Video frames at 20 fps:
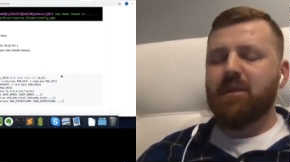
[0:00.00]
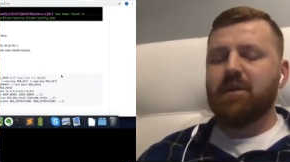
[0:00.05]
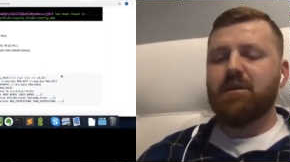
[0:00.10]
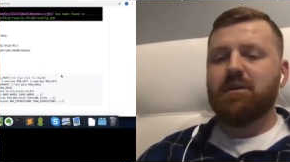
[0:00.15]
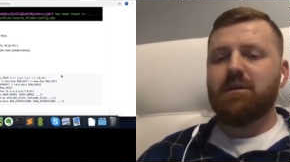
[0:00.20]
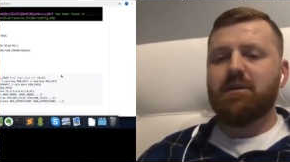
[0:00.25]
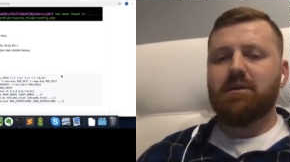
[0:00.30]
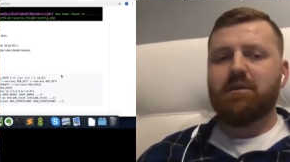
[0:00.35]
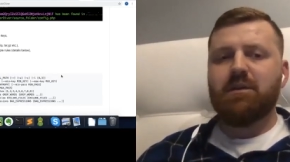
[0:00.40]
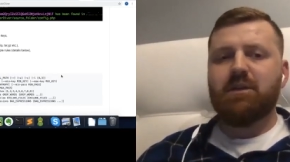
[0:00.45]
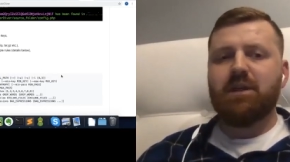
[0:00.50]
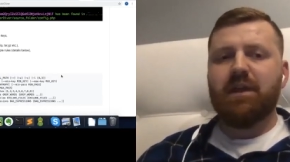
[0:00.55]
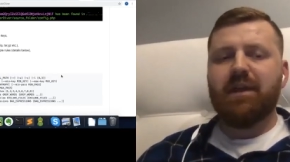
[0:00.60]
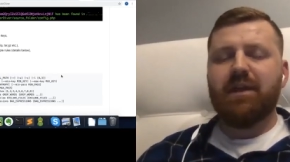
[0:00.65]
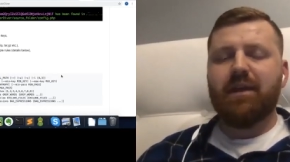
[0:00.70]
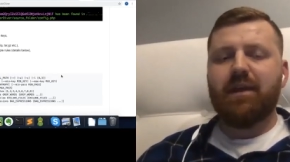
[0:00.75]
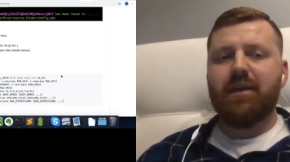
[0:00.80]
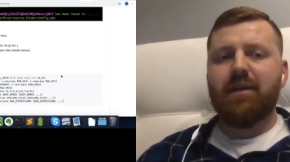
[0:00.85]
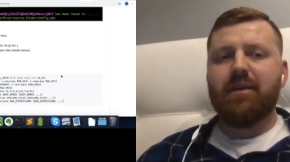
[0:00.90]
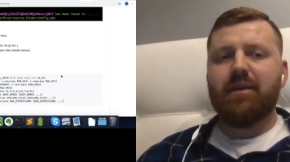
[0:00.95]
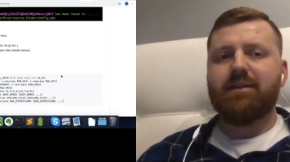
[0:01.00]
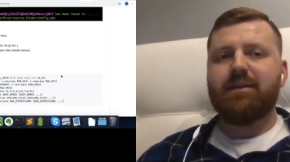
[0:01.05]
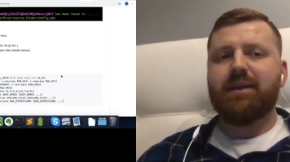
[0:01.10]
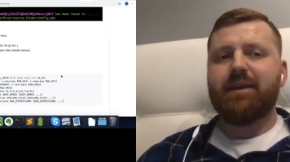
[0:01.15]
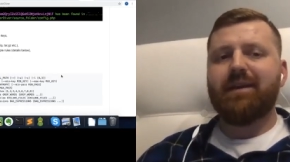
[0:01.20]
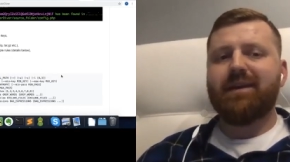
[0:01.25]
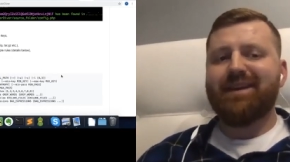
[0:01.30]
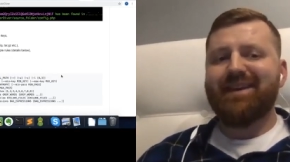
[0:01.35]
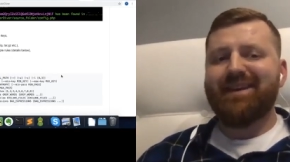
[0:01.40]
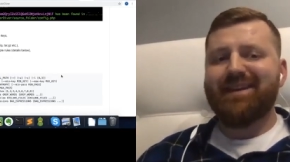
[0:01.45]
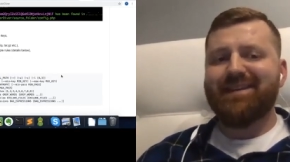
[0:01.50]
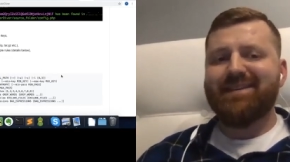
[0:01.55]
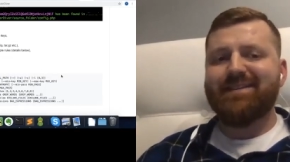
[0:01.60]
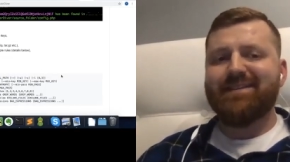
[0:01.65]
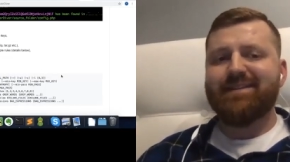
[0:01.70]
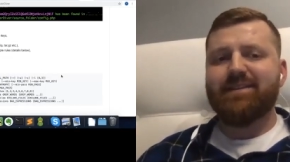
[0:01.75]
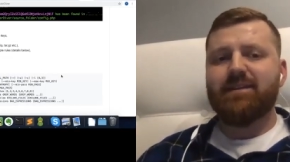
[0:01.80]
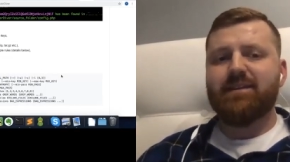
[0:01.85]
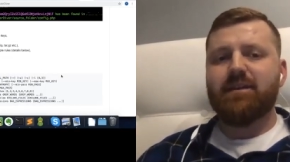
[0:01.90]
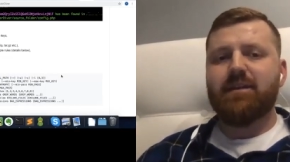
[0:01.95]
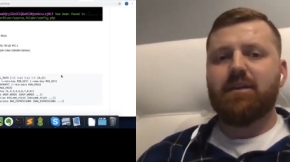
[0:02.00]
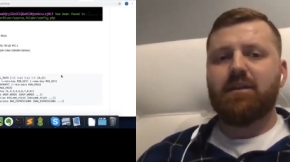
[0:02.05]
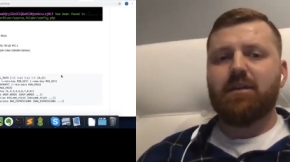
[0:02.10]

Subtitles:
leaking the keys